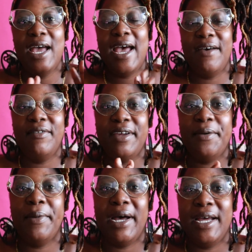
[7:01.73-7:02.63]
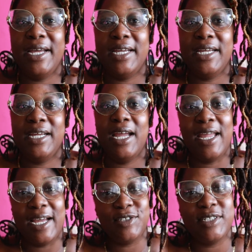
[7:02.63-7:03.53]
having my
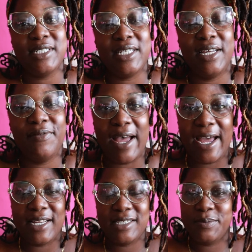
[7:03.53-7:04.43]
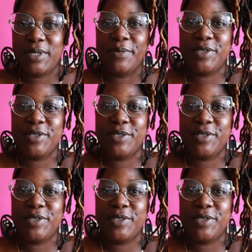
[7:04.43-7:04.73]
gastric sleeve. I had it September